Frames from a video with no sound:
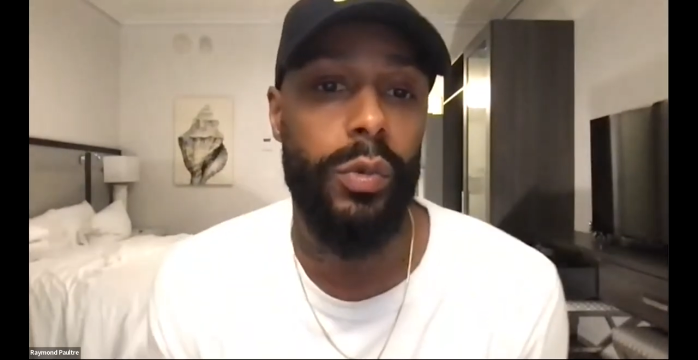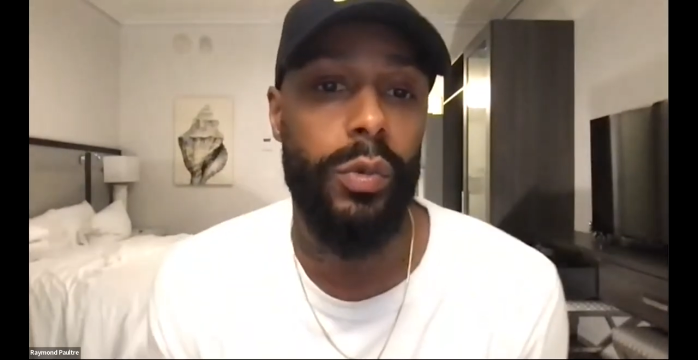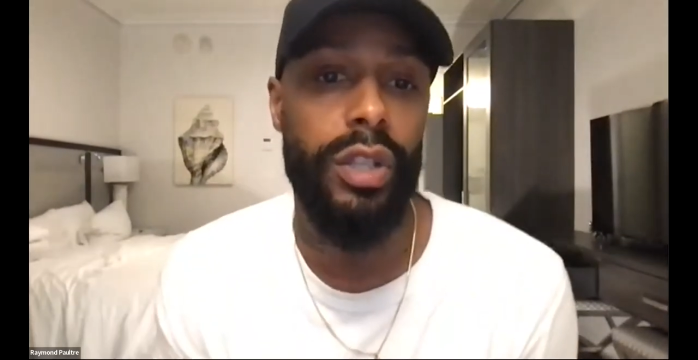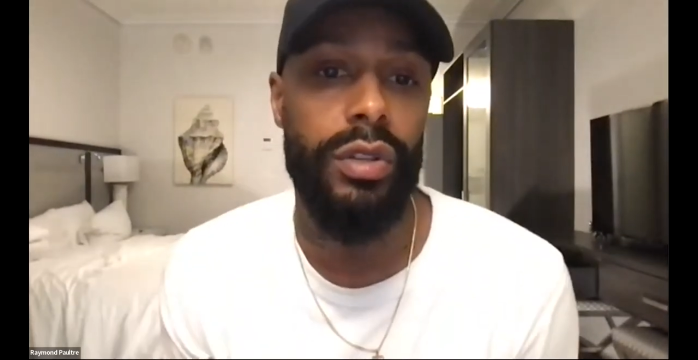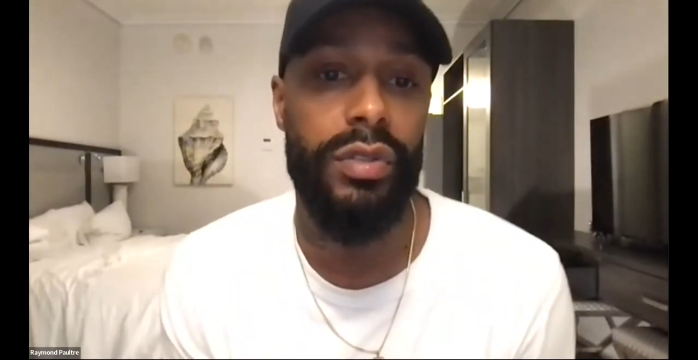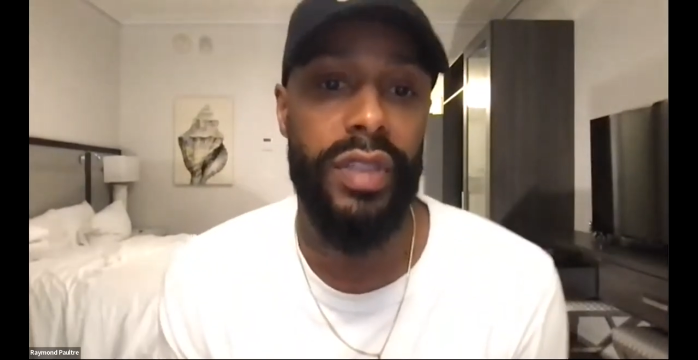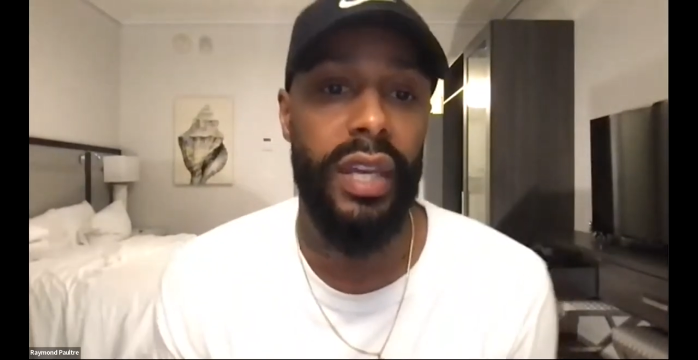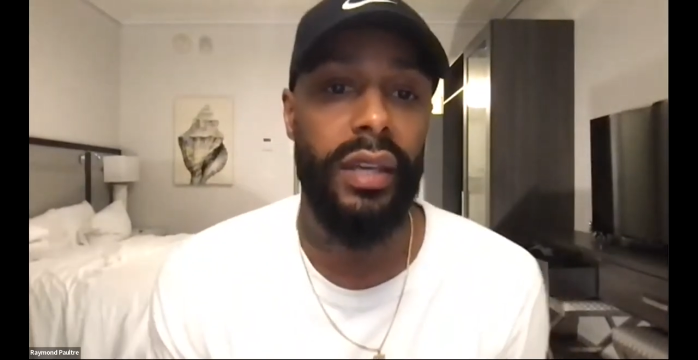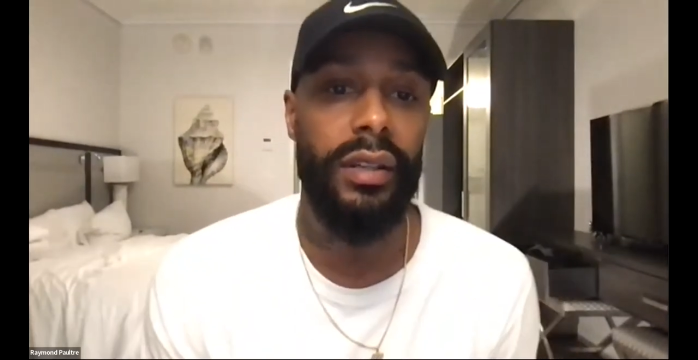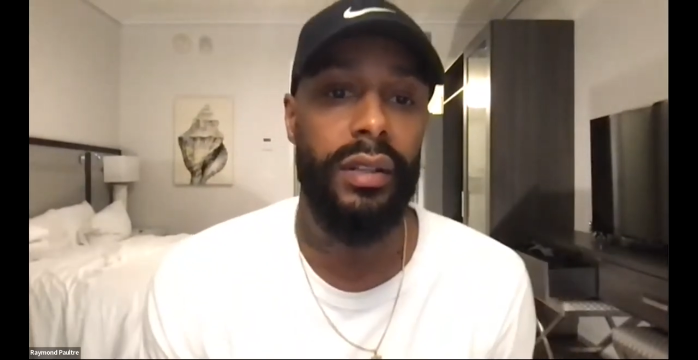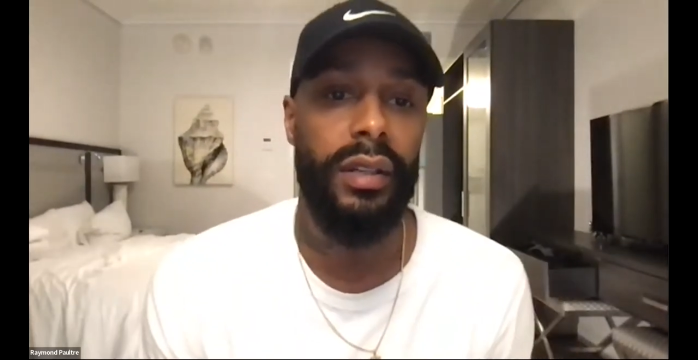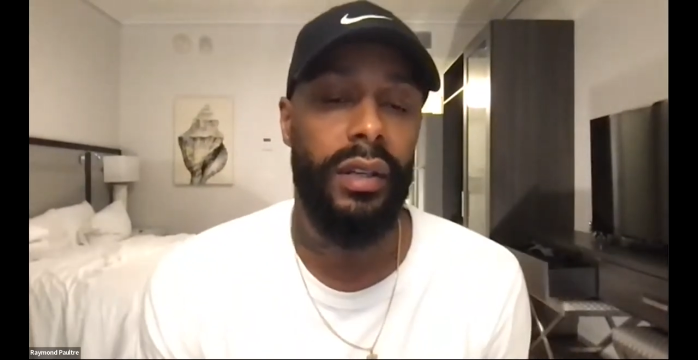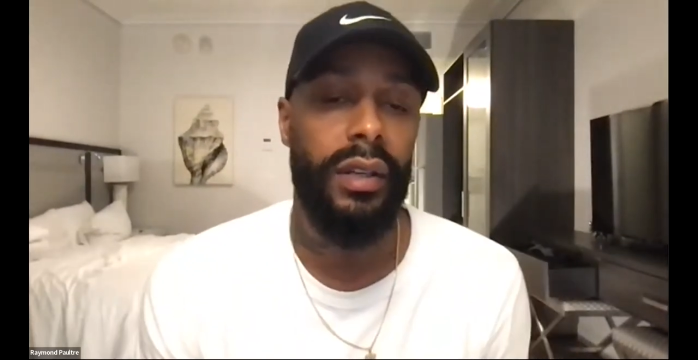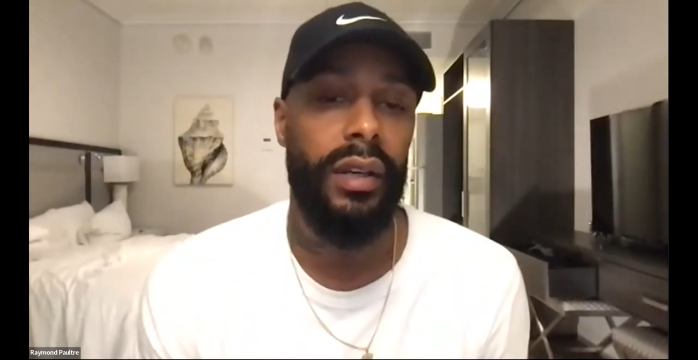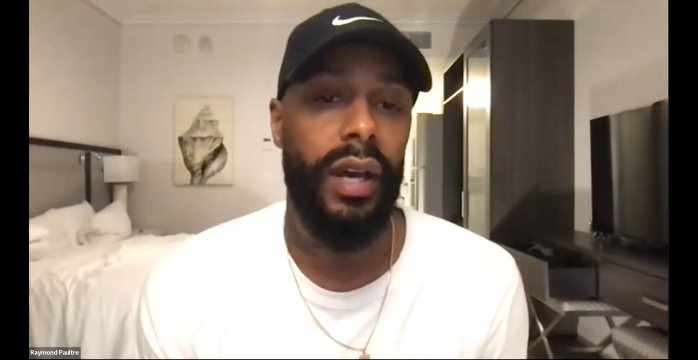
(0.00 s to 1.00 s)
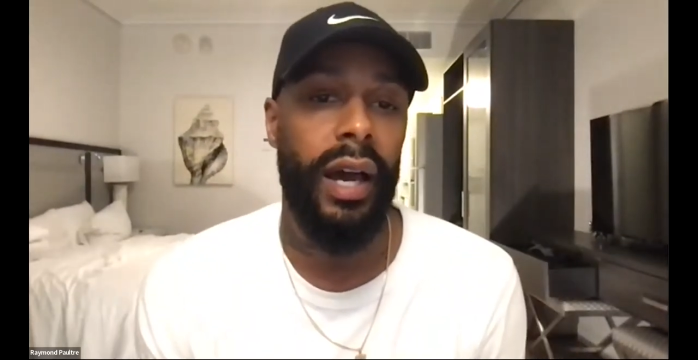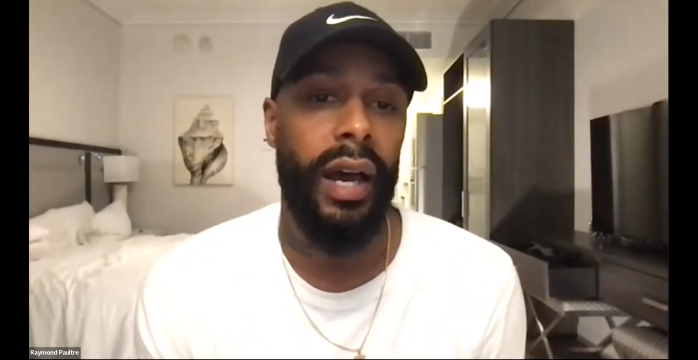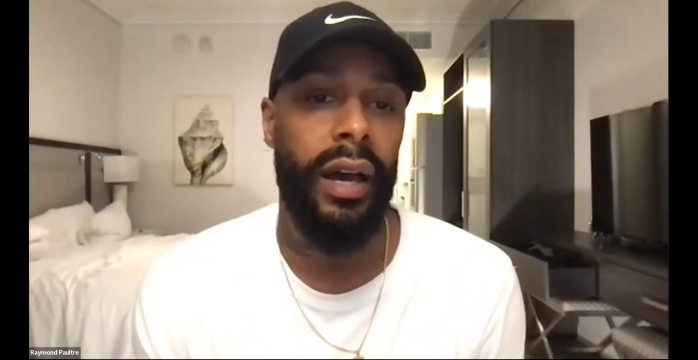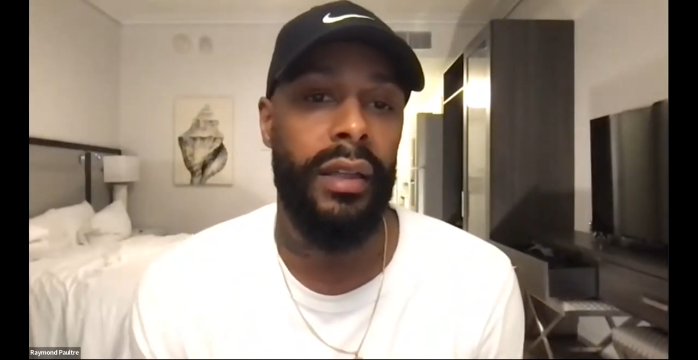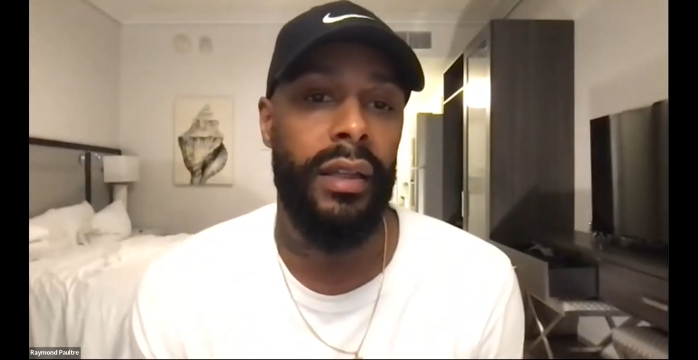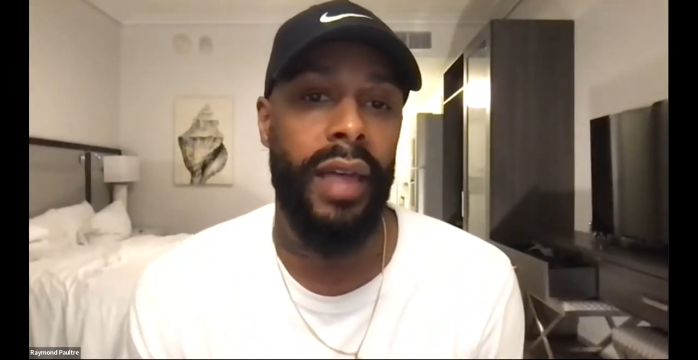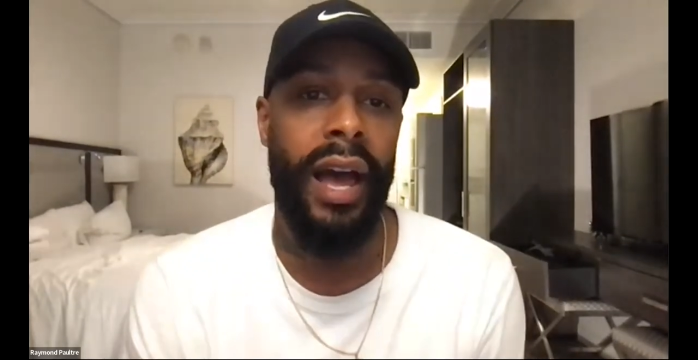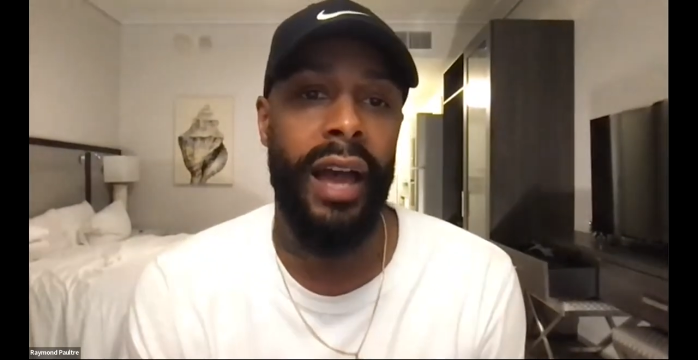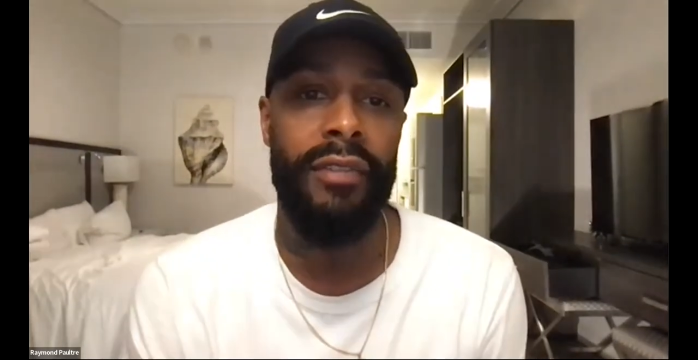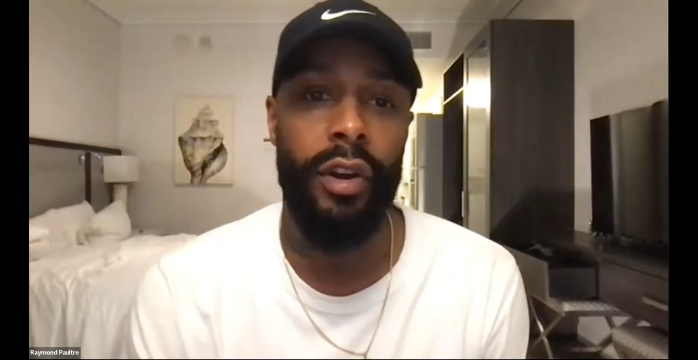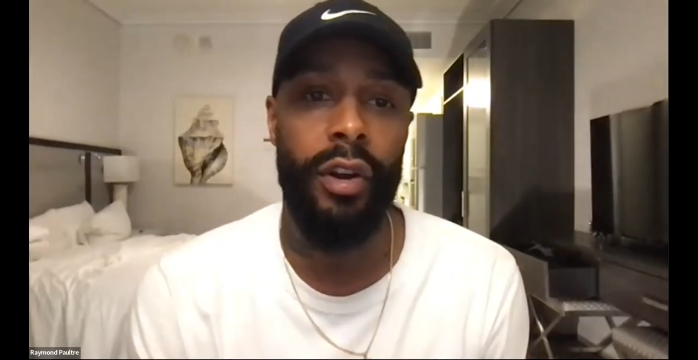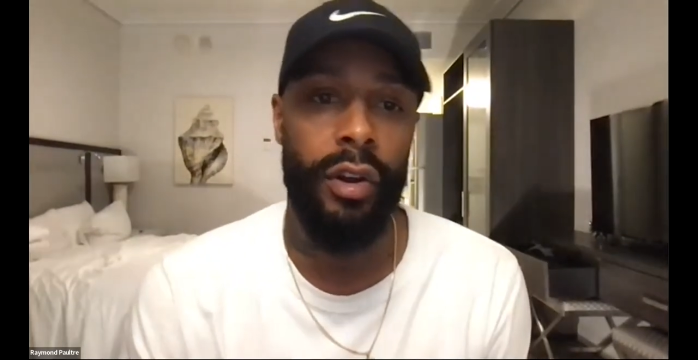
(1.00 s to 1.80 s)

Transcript: what you think. I've